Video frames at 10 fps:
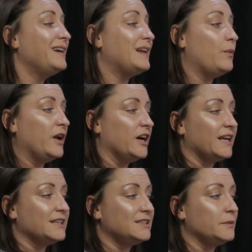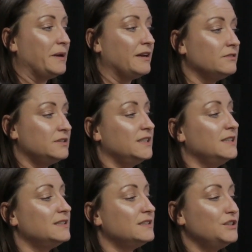Now, when I get to the
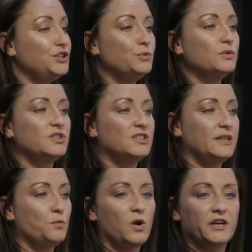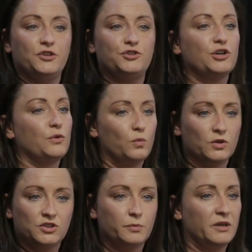penalties, you will see why you don't
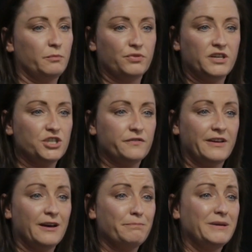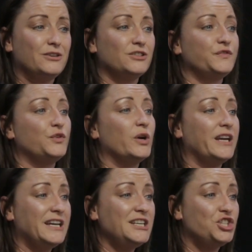want to be in breach of that, because for
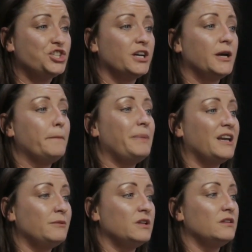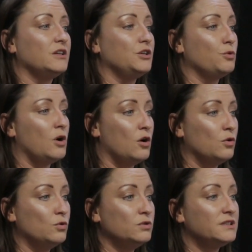each payment that you
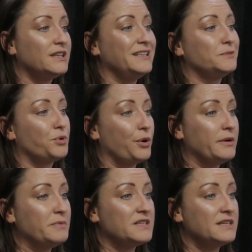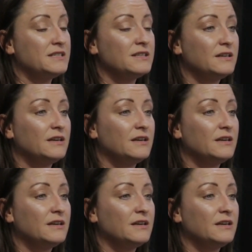hold that is prohibited,